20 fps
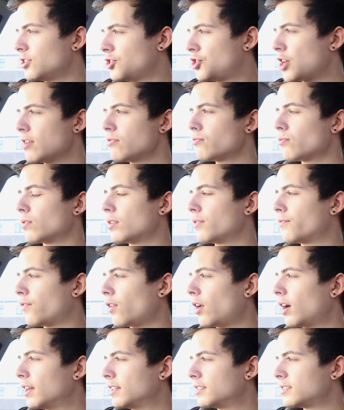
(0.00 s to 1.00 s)
general
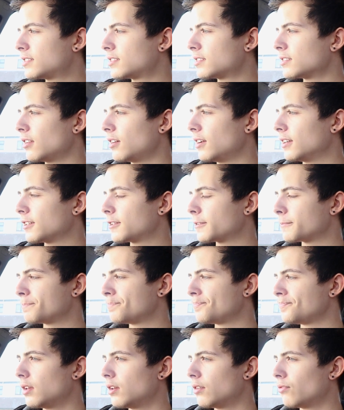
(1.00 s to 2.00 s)
advice. Like,
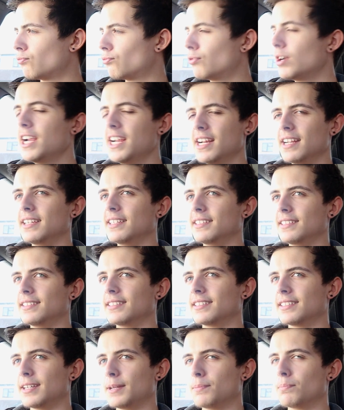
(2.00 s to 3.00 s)
really,
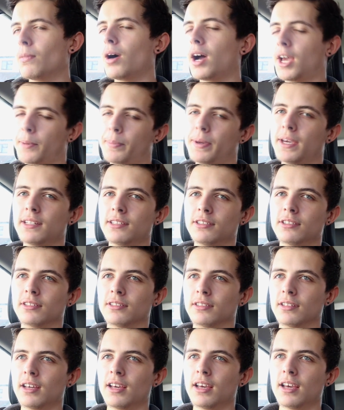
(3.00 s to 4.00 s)
in my
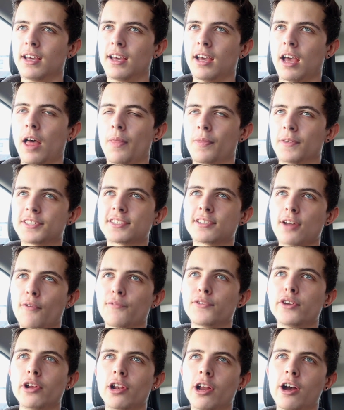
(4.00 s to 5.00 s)
opinion, the
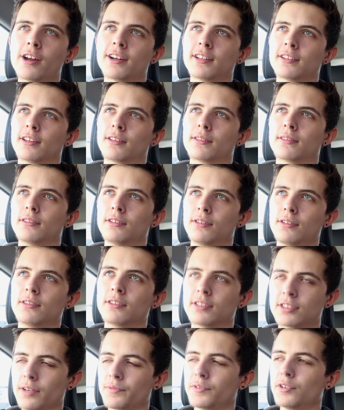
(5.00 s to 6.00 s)
stuff you learn in
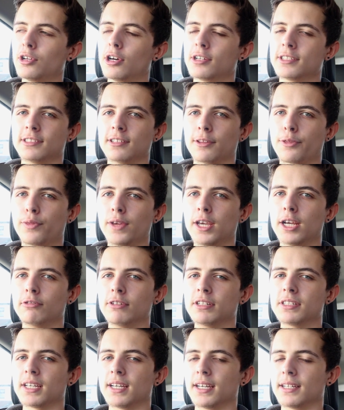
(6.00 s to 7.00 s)
the stuff you learn in the
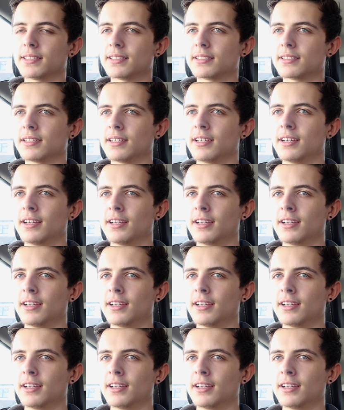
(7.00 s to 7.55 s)
theory test